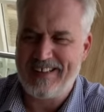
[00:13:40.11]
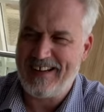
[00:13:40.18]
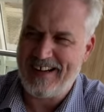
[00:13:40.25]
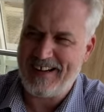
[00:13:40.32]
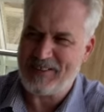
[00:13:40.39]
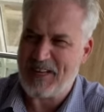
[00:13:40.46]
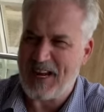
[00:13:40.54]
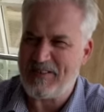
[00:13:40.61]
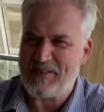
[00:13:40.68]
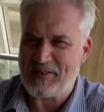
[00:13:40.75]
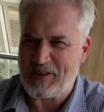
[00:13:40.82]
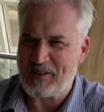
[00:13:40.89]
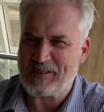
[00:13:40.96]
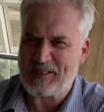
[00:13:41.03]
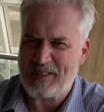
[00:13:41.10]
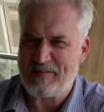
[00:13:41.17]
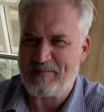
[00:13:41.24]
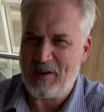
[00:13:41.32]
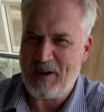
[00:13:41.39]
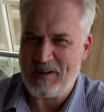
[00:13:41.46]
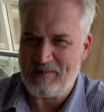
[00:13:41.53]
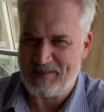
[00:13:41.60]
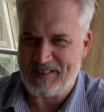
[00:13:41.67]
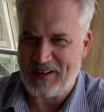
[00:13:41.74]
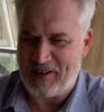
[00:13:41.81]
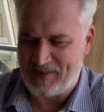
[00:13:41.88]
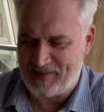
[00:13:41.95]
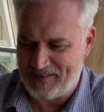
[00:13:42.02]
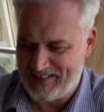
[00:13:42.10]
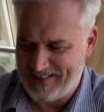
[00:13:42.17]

Oh, Darren John's going to burn himself.